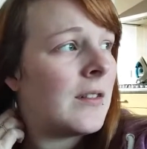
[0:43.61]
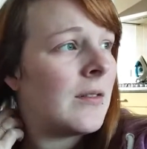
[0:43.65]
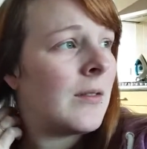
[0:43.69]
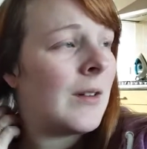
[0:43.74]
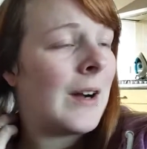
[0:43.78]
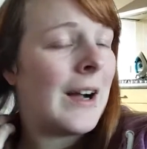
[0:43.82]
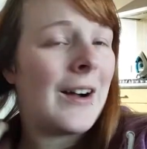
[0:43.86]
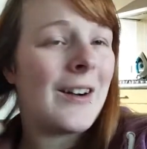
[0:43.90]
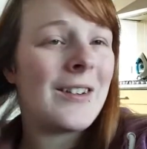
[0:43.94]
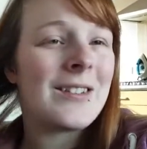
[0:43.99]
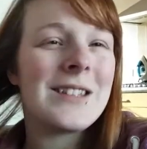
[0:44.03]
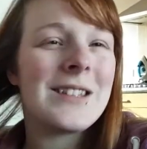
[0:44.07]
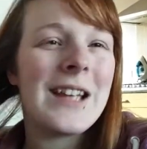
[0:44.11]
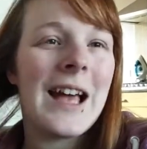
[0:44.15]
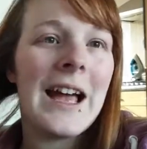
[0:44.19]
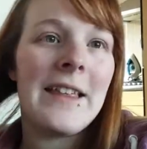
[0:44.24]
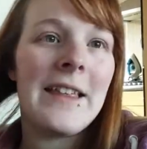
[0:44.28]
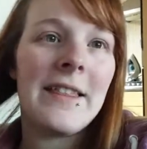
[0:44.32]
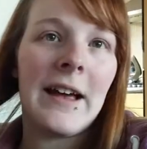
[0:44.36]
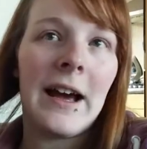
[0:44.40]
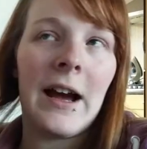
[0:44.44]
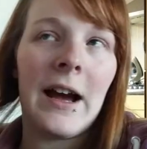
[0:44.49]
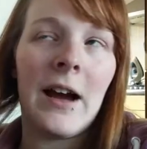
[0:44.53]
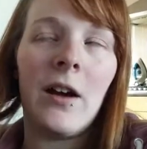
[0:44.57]
Well, I'll
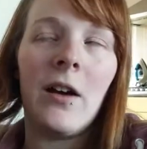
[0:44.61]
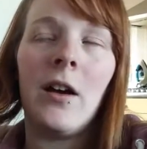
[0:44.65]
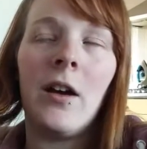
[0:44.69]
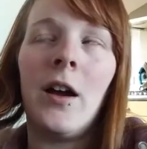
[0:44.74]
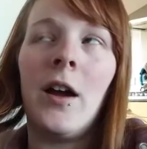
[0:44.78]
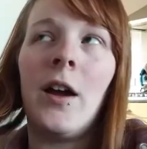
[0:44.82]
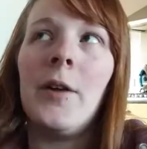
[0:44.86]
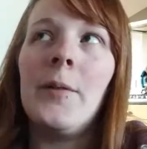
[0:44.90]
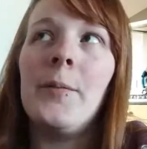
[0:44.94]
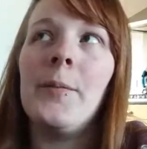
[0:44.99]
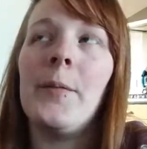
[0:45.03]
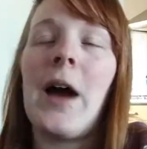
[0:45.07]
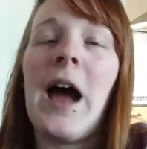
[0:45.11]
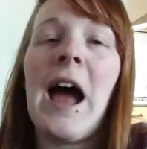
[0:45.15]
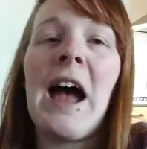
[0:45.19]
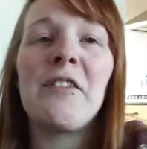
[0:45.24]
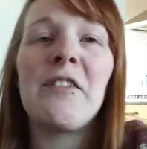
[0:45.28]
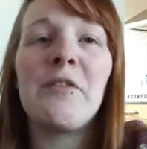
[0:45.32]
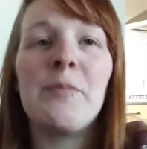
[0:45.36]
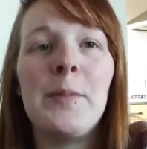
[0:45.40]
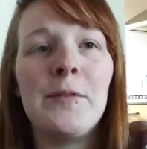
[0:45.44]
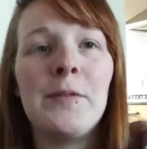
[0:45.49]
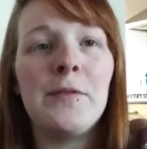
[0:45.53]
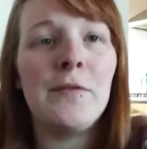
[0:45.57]
say that I
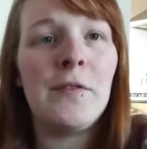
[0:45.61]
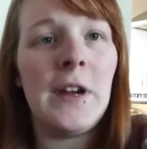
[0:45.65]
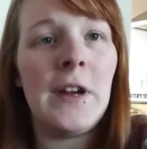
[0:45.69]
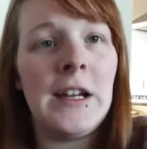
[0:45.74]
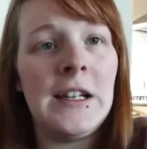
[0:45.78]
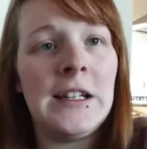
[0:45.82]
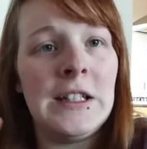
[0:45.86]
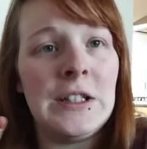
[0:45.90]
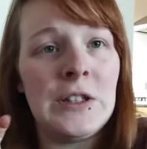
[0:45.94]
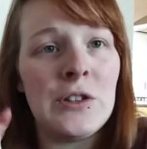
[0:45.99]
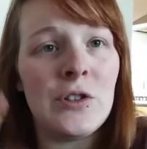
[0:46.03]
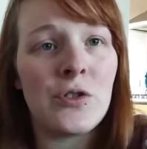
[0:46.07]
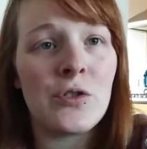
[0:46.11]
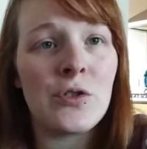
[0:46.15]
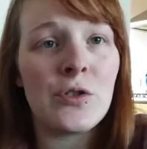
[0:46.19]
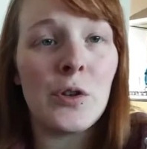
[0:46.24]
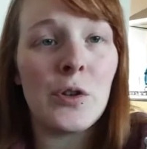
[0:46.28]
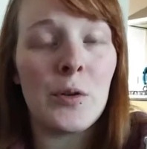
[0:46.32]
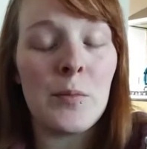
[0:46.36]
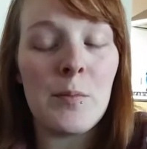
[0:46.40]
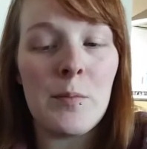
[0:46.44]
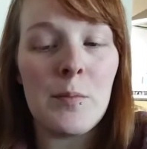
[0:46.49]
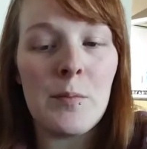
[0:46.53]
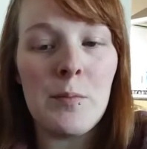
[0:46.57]
have been feeling
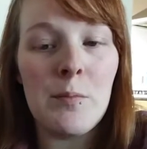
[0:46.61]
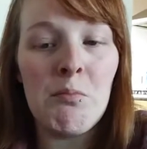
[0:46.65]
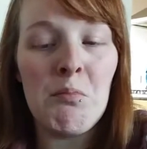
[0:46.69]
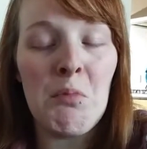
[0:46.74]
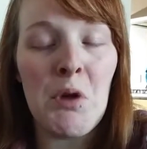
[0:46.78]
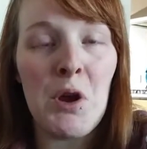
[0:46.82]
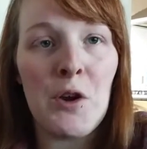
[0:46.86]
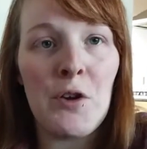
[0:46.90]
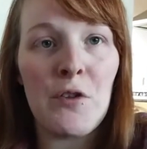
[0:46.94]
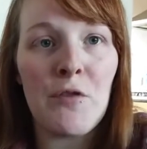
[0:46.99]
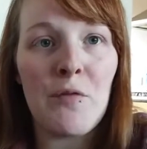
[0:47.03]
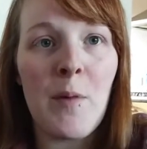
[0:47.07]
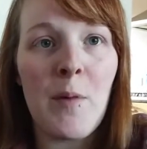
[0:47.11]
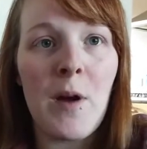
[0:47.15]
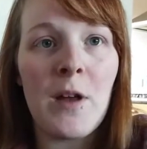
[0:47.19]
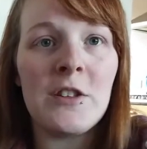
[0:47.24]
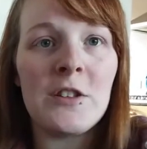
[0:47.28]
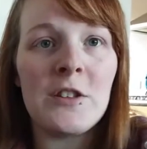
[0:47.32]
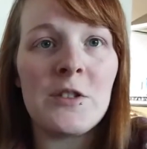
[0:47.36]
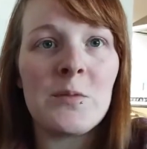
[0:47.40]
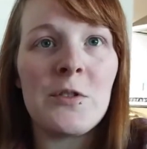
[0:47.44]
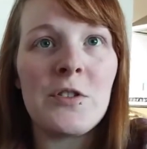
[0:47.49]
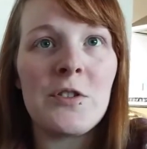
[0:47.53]
some movements,